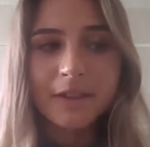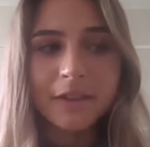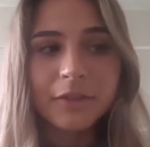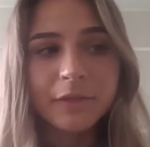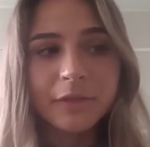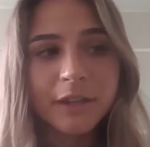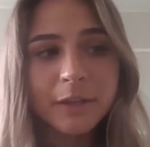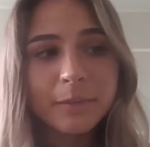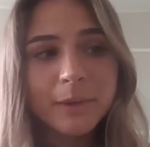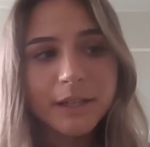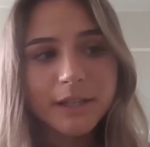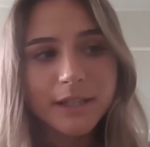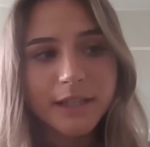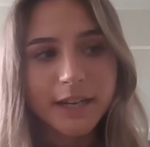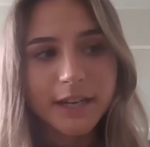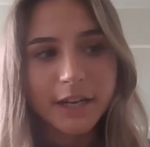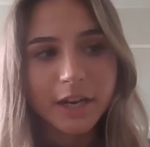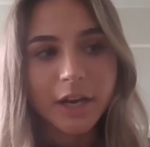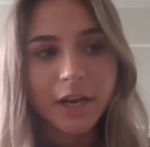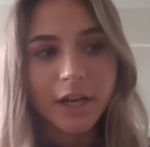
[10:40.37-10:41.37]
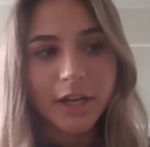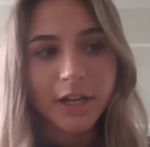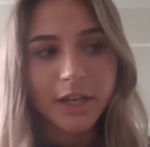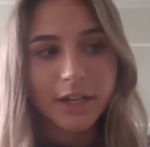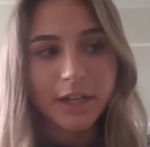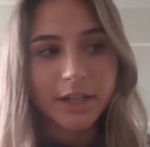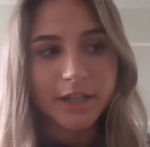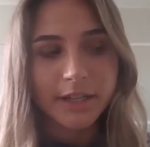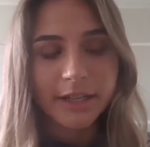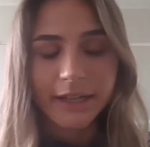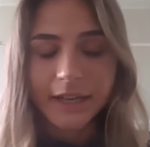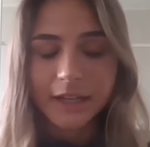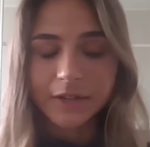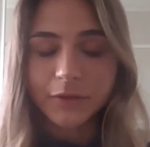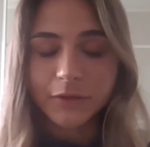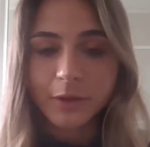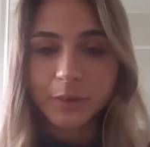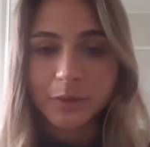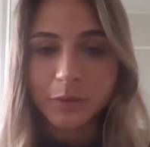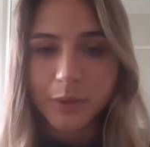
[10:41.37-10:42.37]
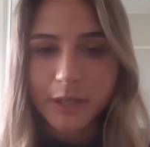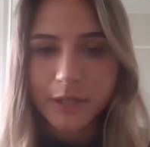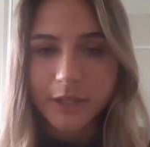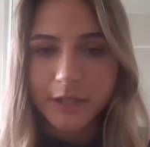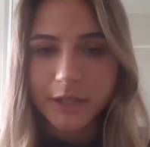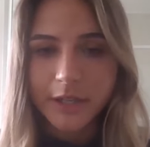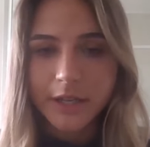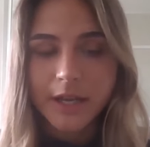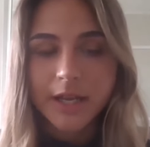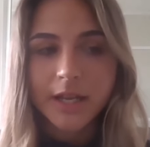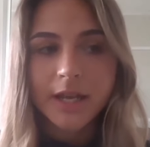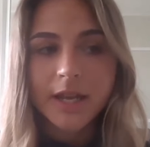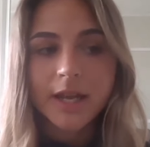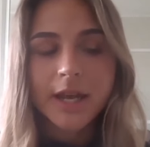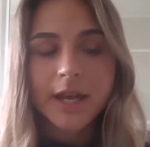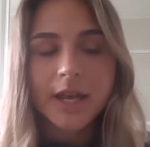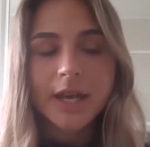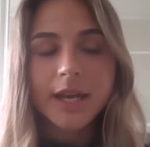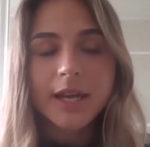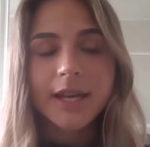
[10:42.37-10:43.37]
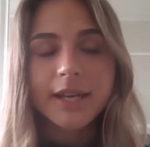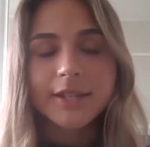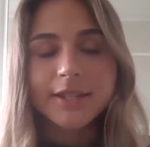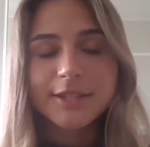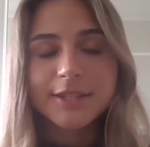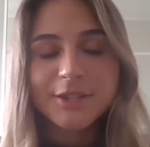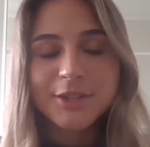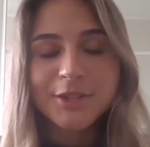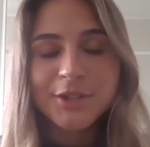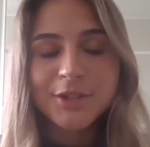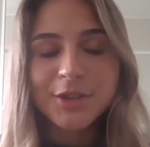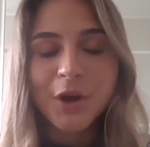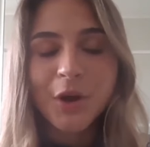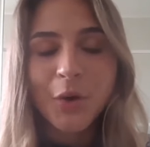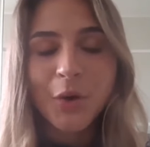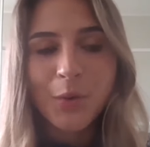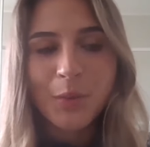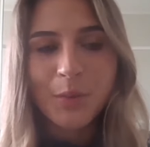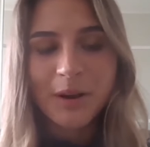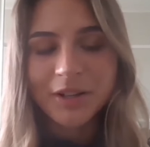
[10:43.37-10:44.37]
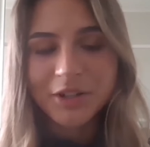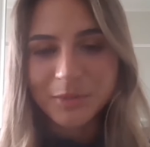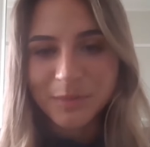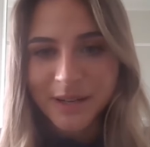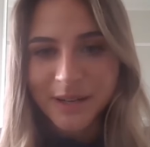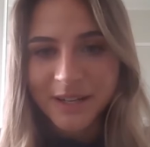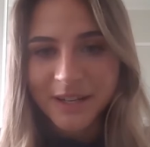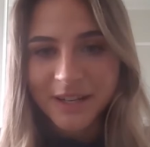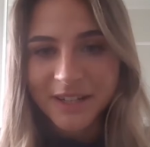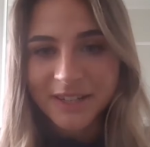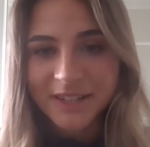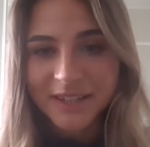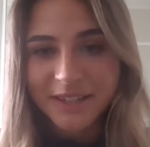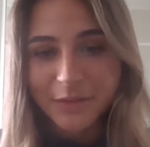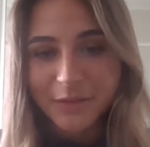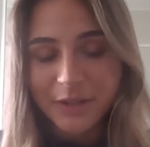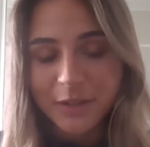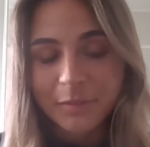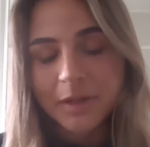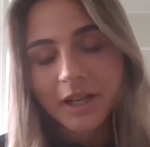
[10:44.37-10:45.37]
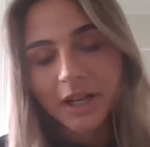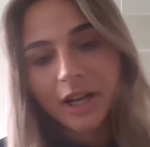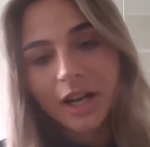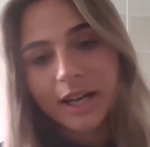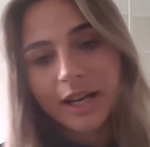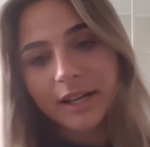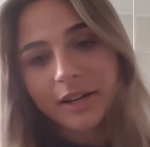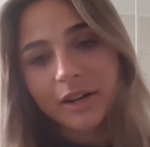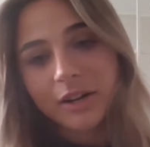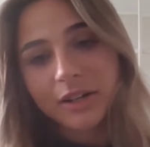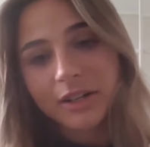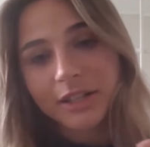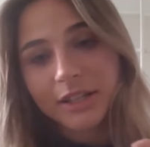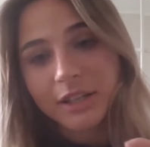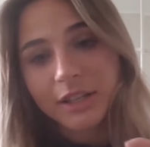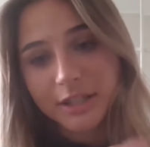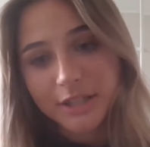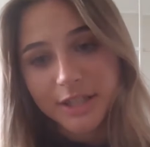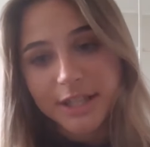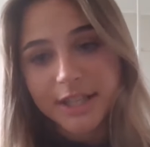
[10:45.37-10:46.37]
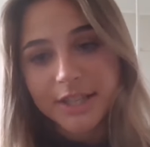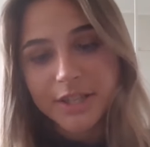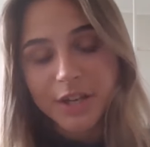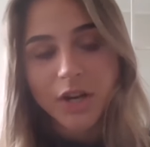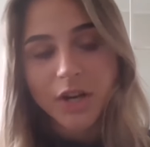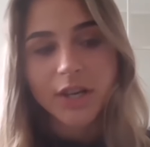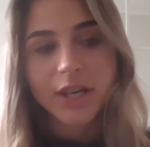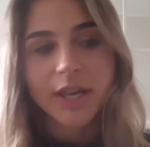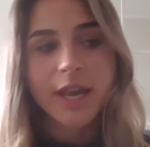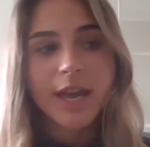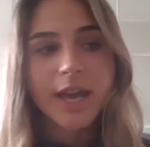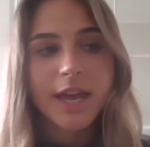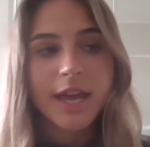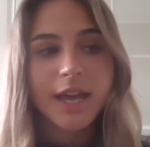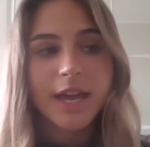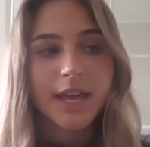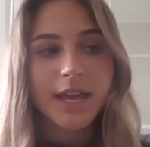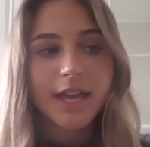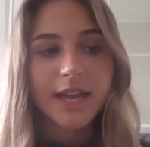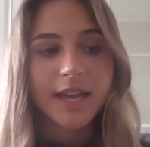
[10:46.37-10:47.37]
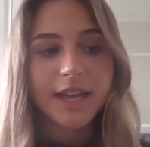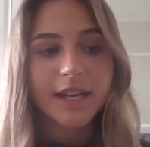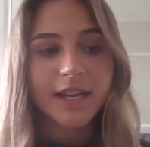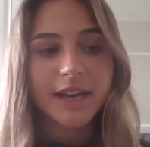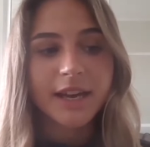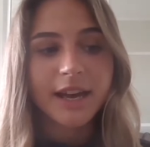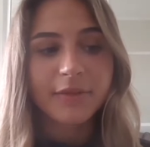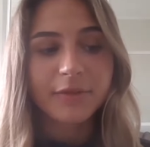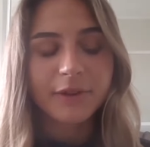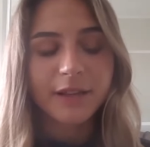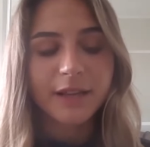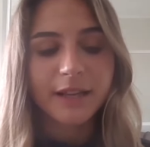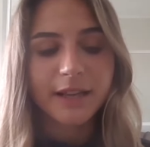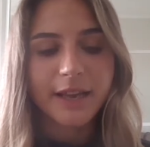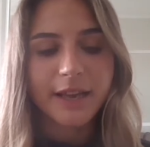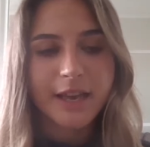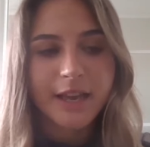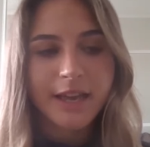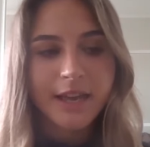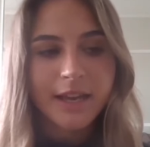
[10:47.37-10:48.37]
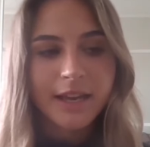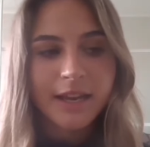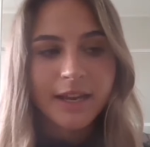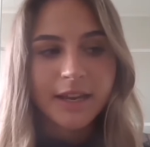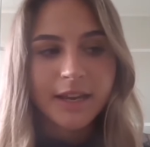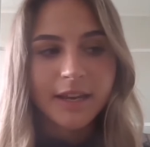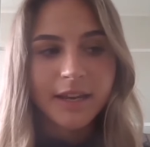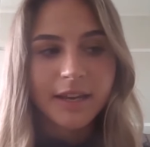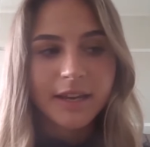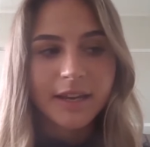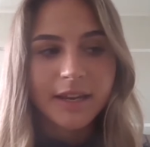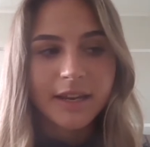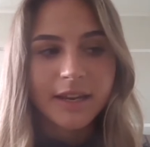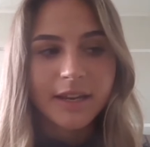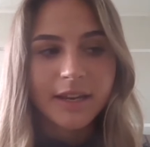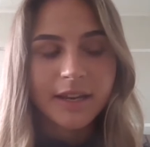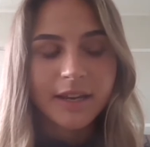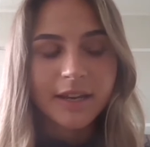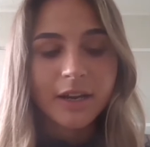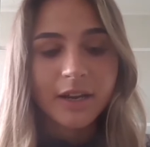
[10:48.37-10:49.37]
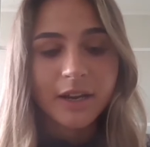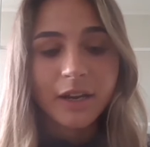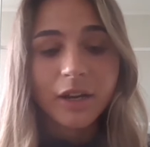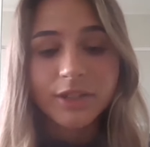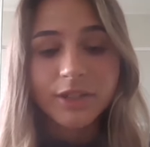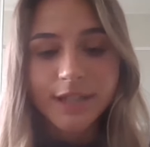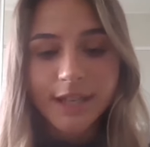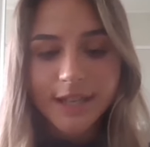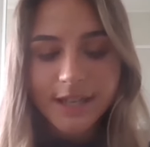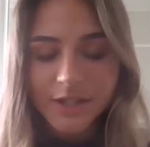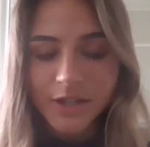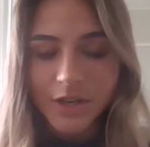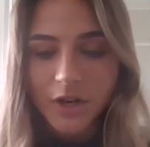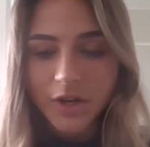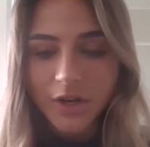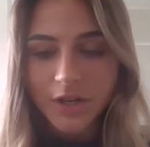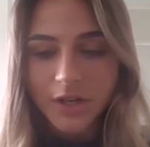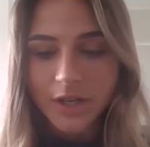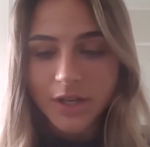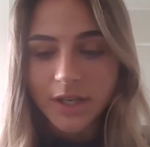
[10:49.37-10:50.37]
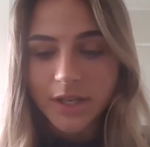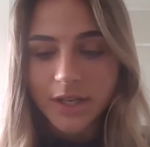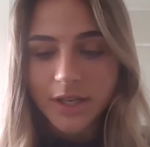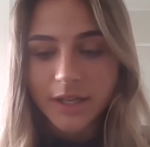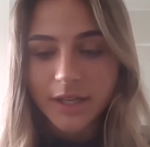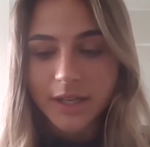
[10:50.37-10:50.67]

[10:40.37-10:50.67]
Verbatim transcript: and the feedback that I got that I get from Twitter, it's so much better than the feedback I get on on TikTok, and I feel like uh, on TikTok,